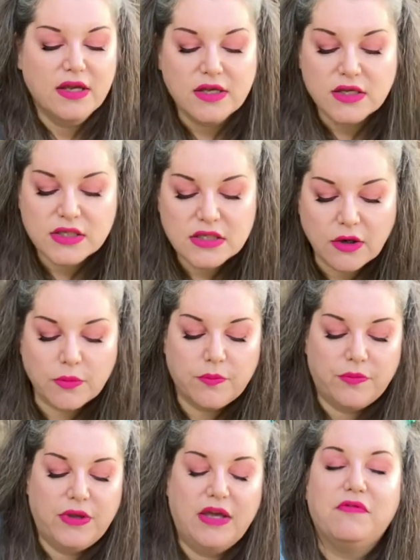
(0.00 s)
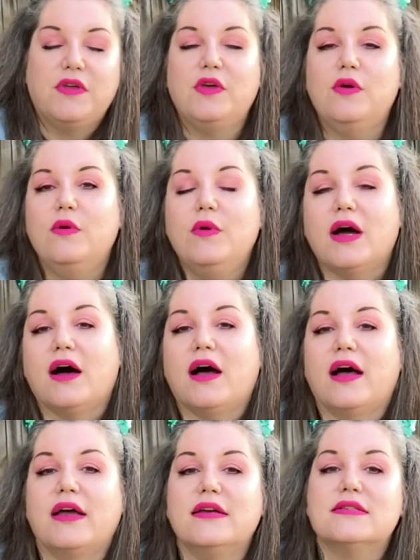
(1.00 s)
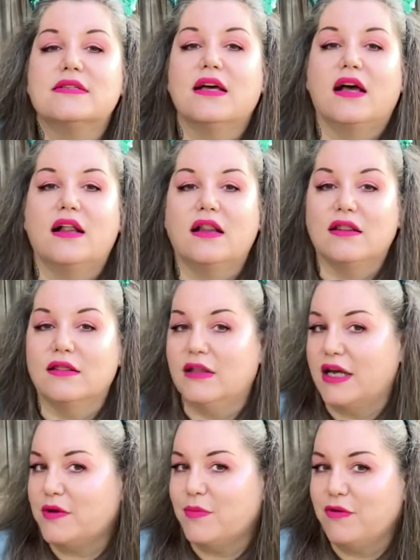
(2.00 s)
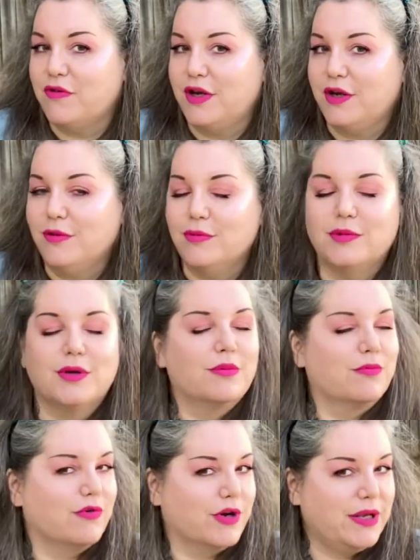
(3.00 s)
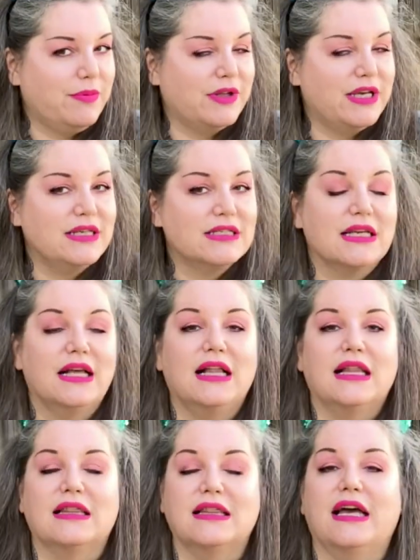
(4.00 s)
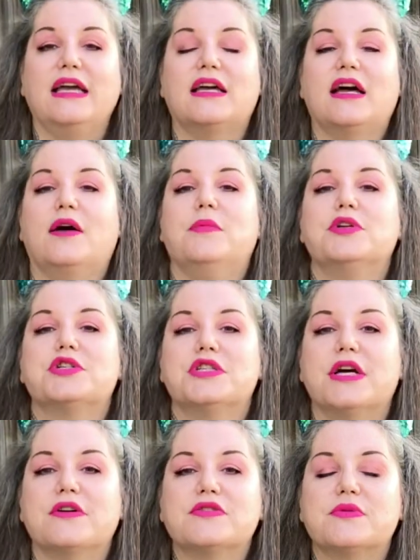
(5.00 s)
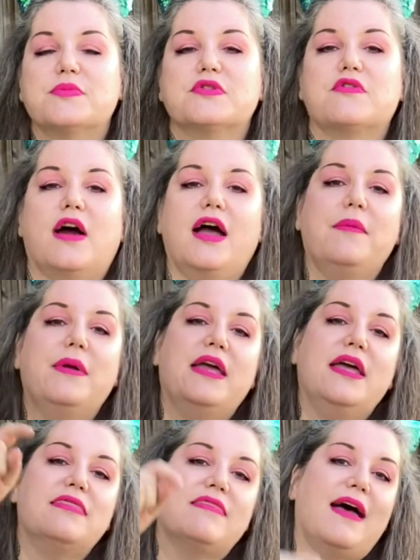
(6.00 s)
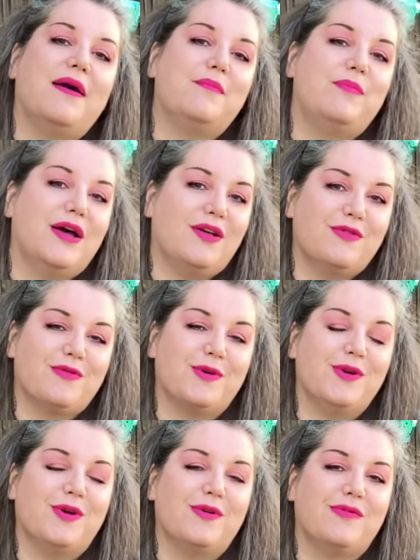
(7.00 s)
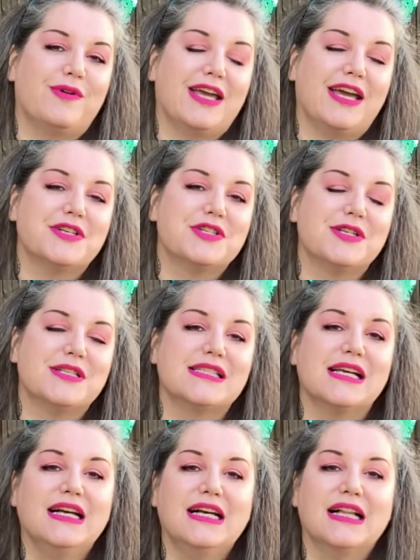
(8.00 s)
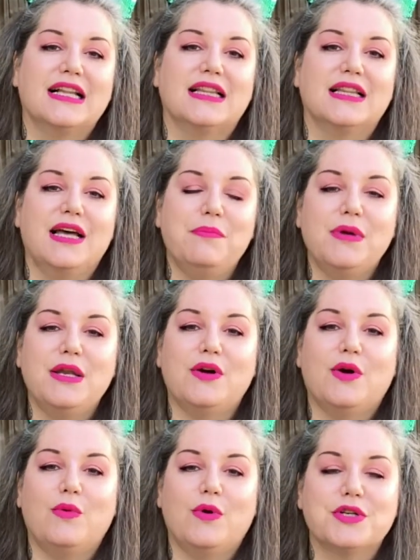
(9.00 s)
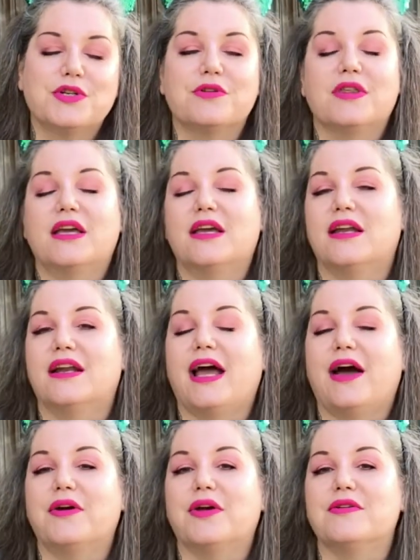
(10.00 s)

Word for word: So if you guys like my video, pretty please, like, comment, share, subscribe, hit that bell for notifications. Let me know what you're thinking and how your